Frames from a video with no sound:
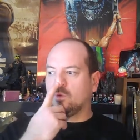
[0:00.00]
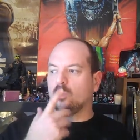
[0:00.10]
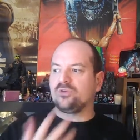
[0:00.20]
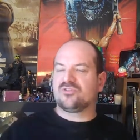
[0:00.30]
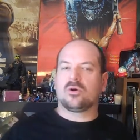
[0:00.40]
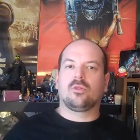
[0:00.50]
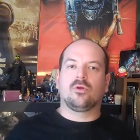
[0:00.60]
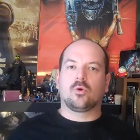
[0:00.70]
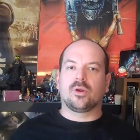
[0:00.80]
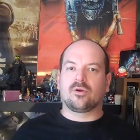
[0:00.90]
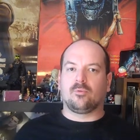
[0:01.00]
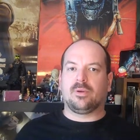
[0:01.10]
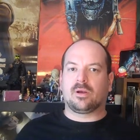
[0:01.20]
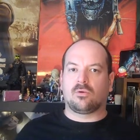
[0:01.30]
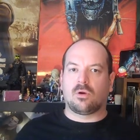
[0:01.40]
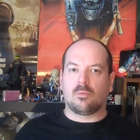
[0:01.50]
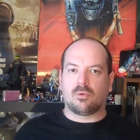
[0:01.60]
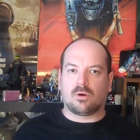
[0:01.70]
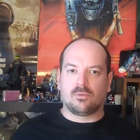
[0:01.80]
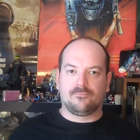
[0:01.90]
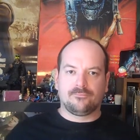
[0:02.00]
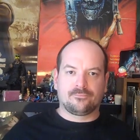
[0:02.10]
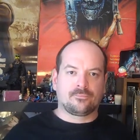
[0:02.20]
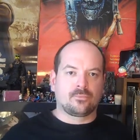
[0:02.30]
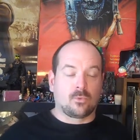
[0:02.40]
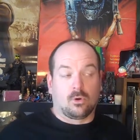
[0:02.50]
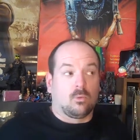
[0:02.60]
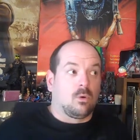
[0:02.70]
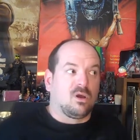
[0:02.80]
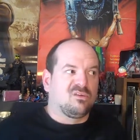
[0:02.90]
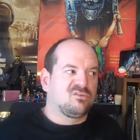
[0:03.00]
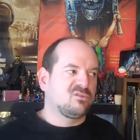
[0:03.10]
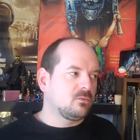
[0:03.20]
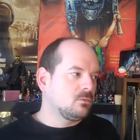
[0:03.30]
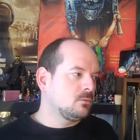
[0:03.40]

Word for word: One's called the quicker picker upper, or it was.